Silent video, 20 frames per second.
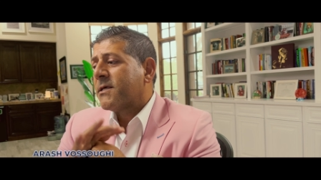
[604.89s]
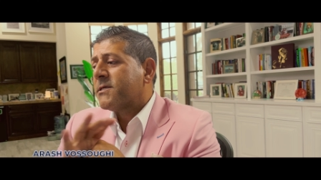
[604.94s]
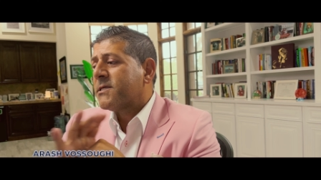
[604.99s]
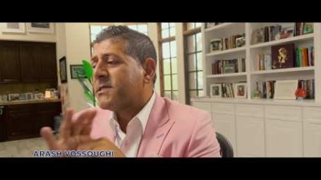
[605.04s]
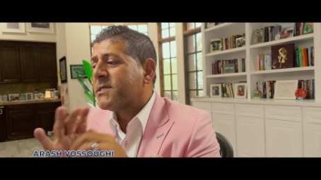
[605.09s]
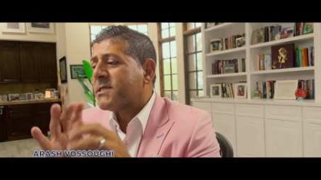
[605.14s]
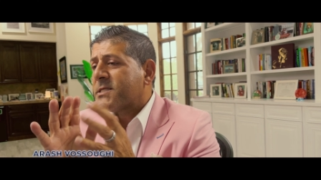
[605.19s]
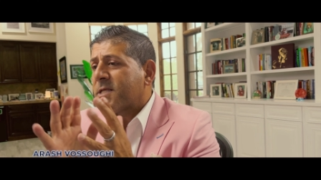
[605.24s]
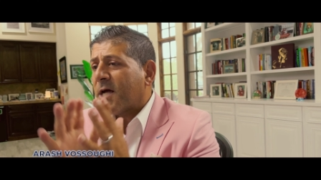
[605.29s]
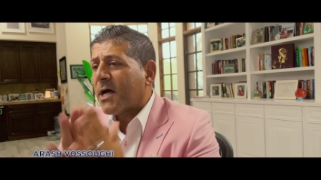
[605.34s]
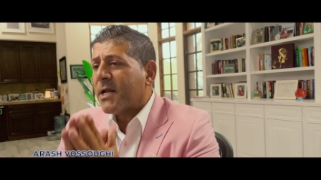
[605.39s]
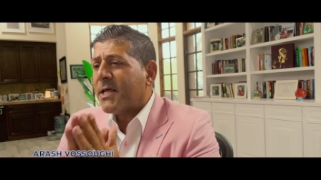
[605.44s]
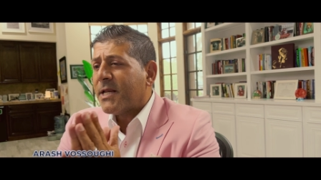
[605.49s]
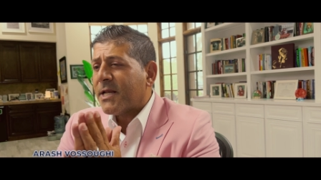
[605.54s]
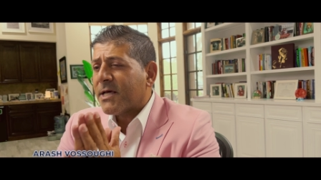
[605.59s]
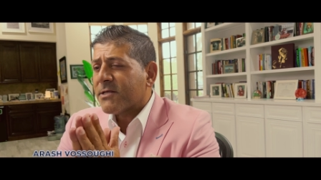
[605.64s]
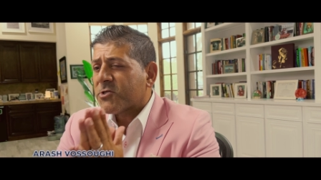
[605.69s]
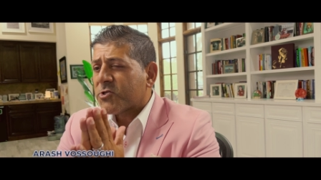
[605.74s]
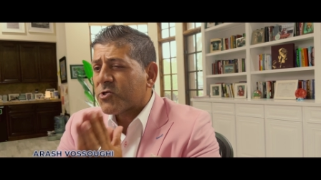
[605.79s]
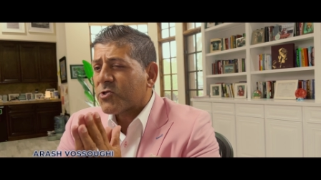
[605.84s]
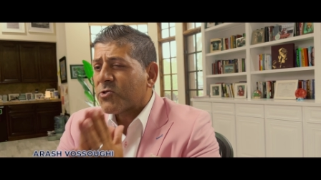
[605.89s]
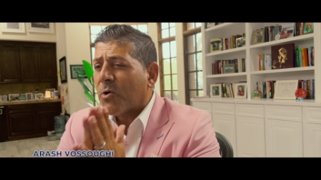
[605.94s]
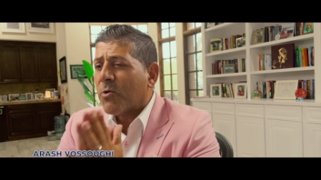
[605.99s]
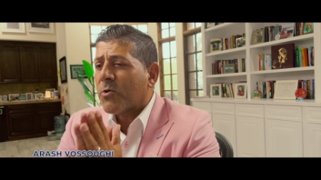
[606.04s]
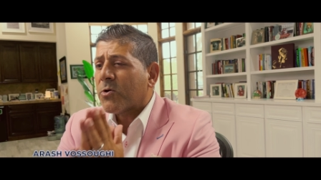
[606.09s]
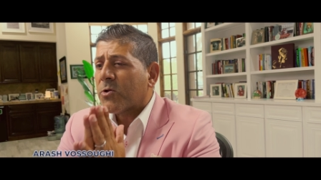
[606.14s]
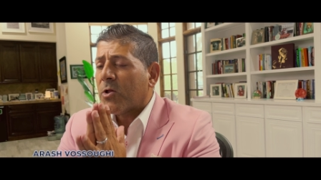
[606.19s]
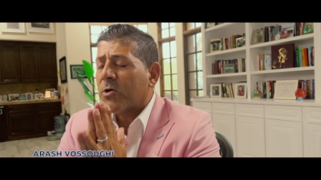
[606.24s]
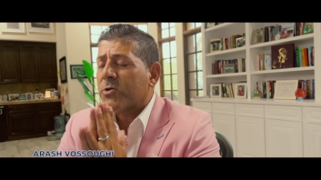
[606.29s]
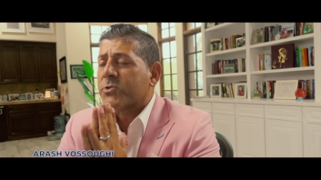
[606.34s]
studying it so
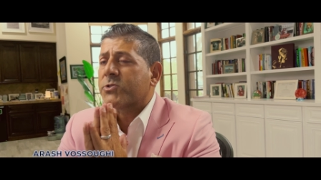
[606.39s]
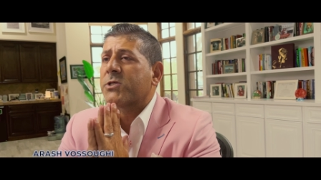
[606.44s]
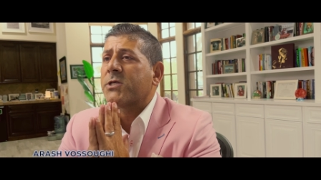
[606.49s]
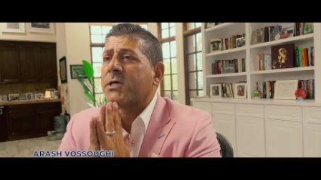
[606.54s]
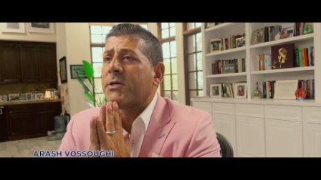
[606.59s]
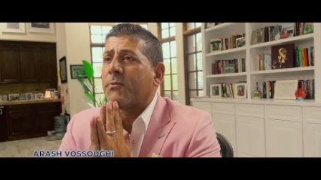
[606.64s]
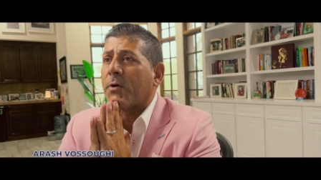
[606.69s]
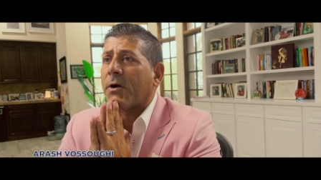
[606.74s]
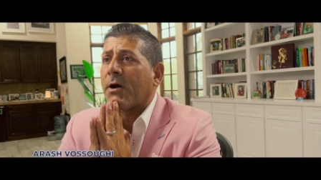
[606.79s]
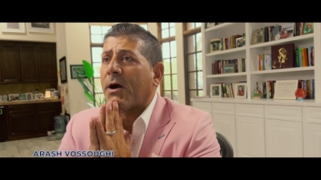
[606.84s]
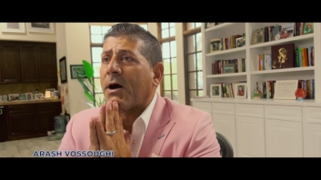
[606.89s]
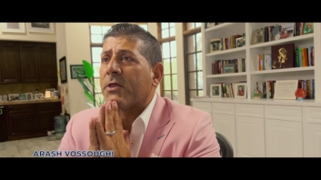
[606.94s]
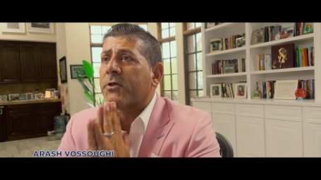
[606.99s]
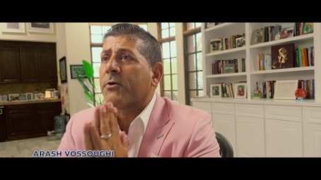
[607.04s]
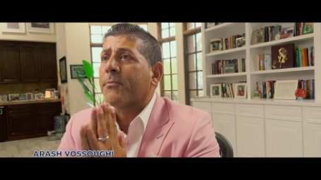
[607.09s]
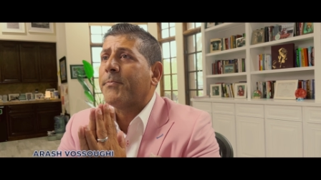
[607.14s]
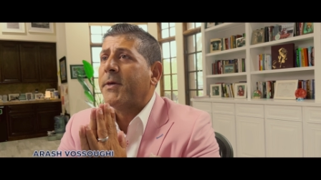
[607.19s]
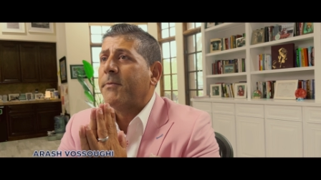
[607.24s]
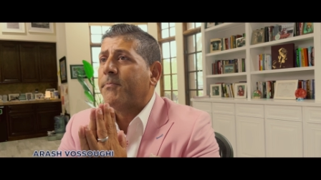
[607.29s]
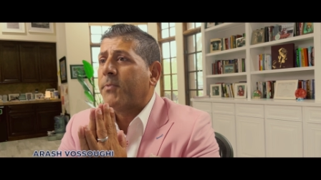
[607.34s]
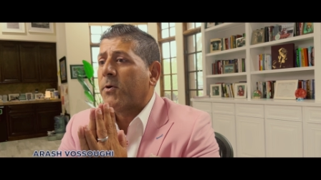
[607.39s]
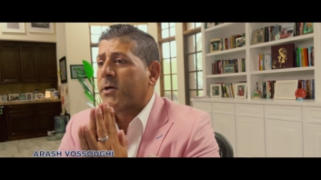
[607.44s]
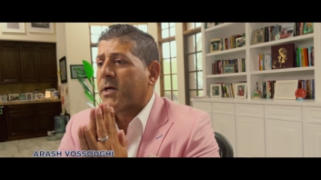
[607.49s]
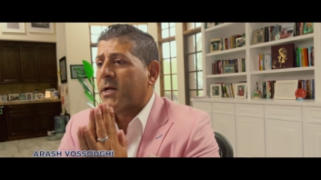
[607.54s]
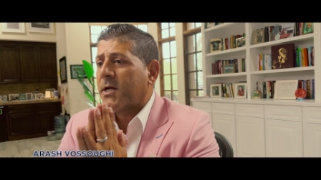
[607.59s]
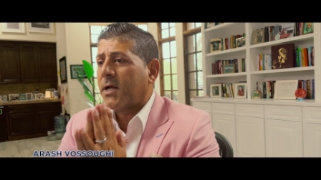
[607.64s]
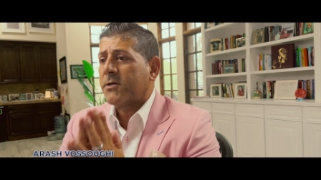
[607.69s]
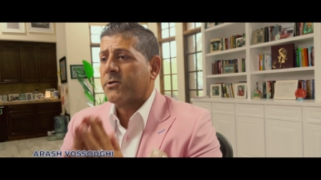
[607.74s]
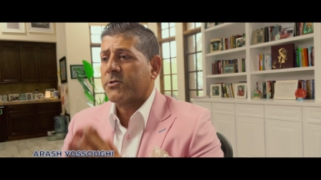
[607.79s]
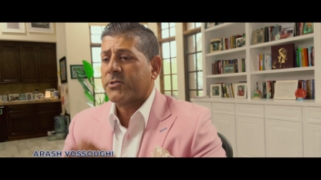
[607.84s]
closely where other people can
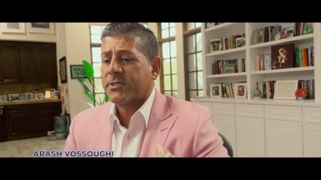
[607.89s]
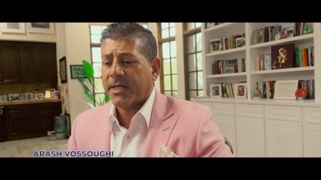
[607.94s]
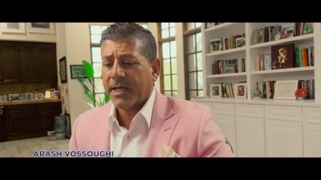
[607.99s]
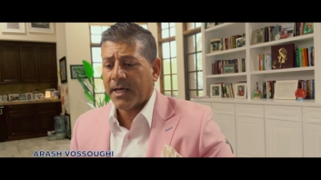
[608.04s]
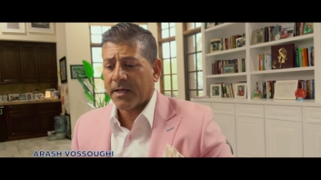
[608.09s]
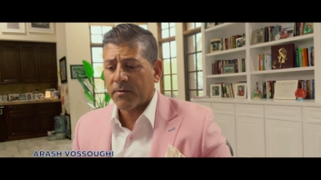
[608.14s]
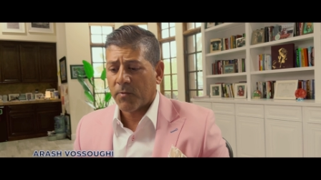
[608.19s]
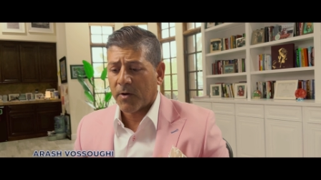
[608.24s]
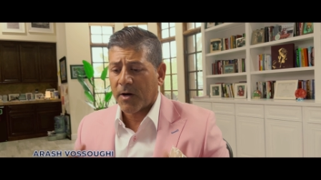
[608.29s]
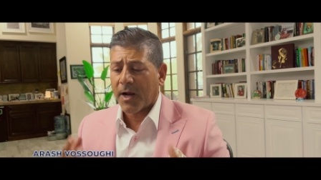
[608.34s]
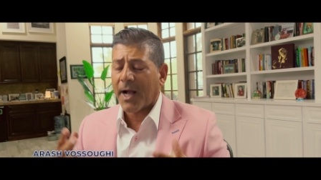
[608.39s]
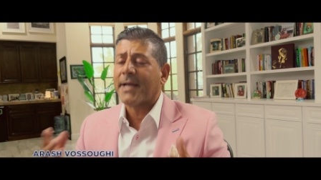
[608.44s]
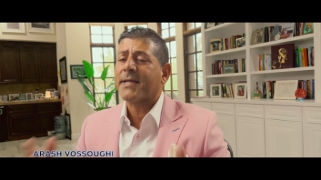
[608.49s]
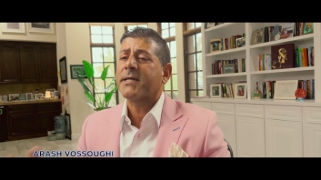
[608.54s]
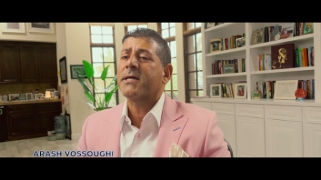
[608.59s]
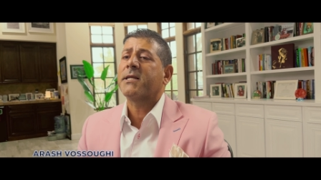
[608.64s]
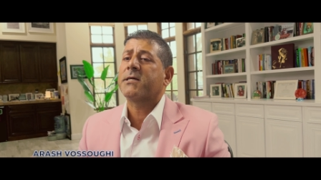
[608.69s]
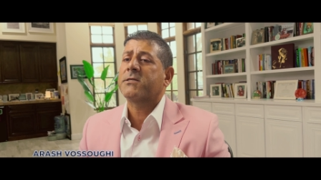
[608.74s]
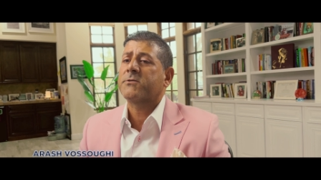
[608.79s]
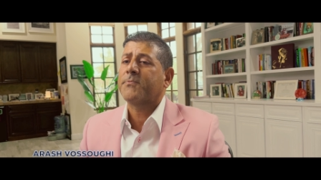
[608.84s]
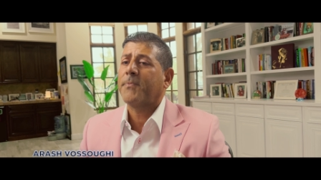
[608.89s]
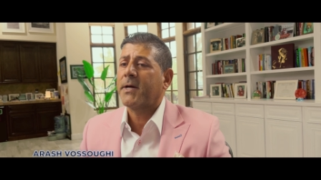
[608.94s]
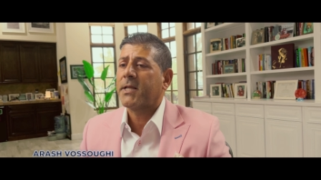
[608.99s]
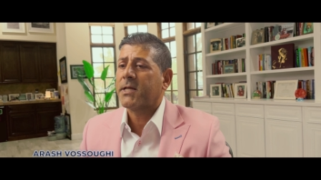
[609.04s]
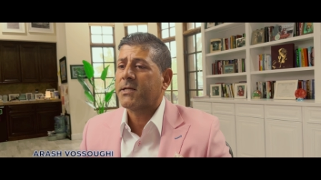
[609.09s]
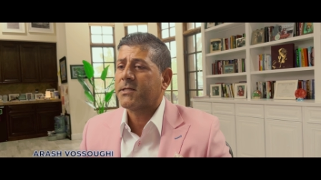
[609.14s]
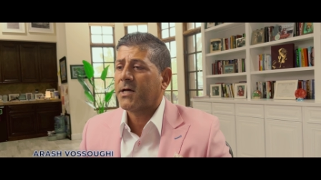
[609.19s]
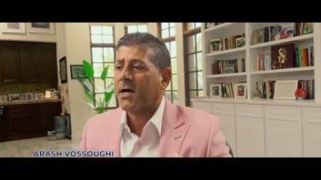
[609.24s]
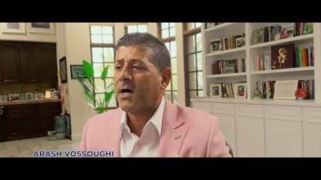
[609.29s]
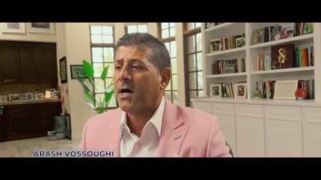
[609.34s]
understand, where I can explain
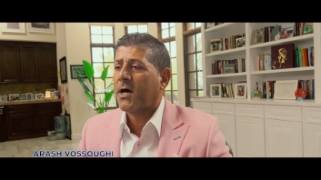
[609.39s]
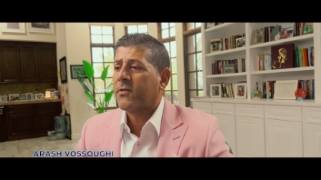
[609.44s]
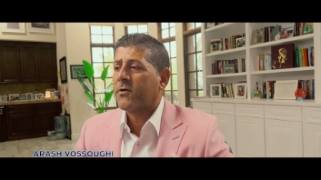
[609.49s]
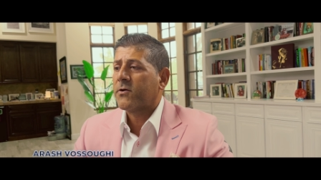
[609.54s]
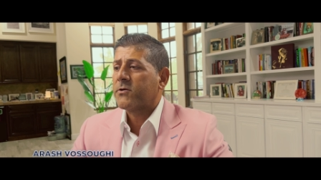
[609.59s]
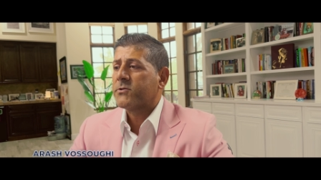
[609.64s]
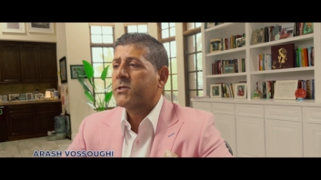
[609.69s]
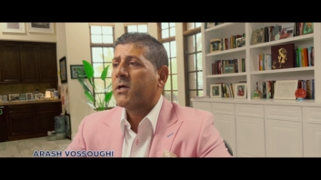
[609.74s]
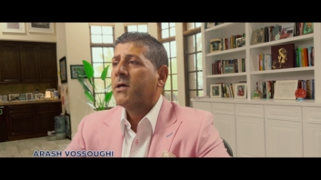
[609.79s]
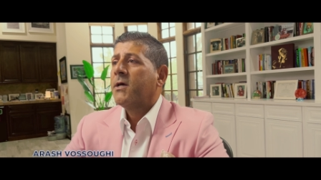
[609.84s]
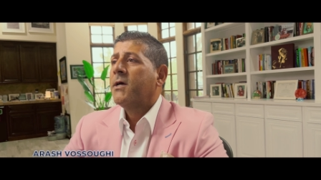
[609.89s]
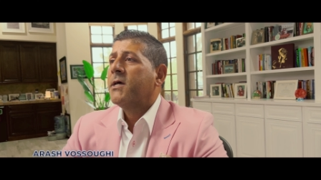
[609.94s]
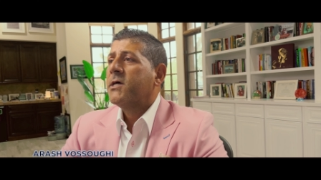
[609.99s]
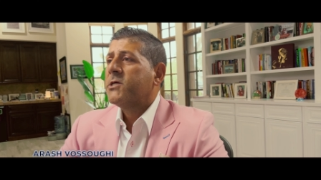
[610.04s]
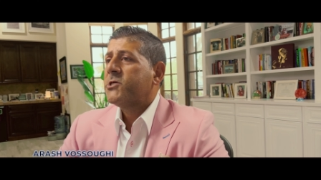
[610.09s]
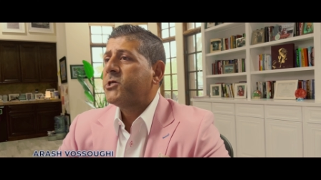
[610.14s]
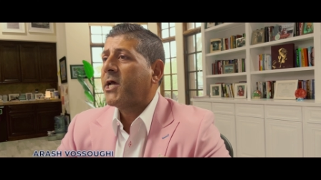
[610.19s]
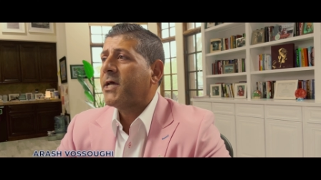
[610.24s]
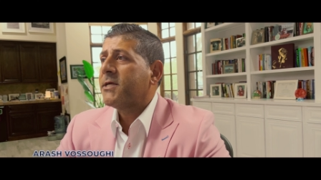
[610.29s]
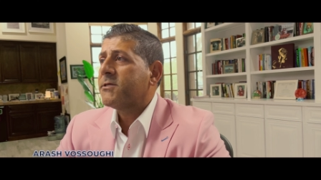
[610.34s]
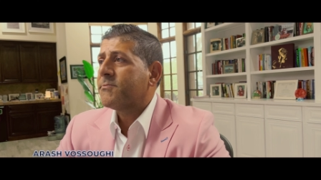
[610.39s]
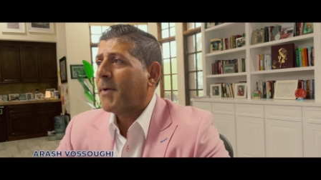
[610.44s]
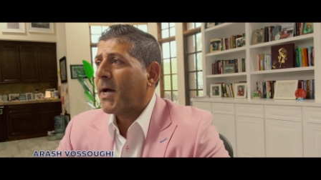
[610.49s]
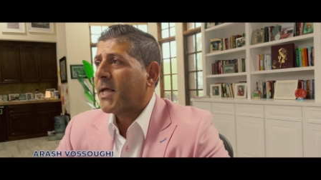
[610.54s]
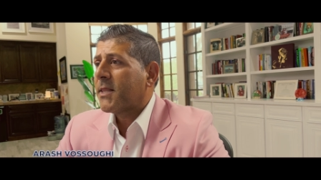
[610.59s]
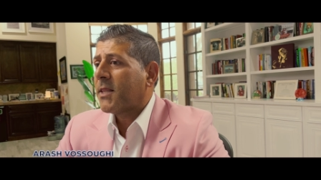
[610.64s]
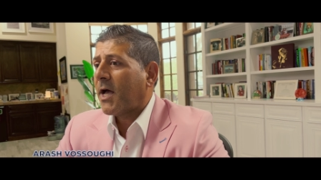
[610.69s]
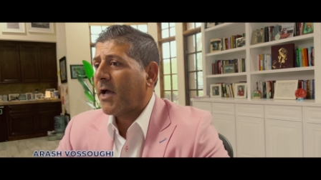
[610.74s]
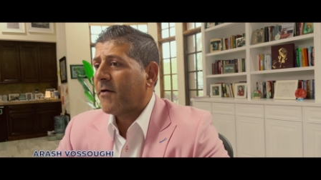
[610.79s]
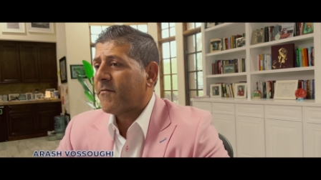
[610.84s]
it to others, changed my
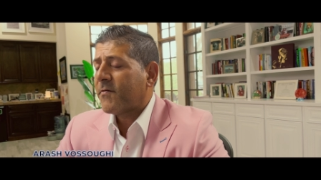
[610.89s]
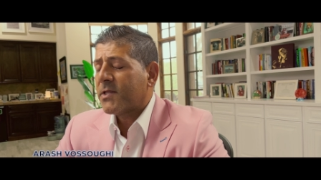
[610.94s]
life.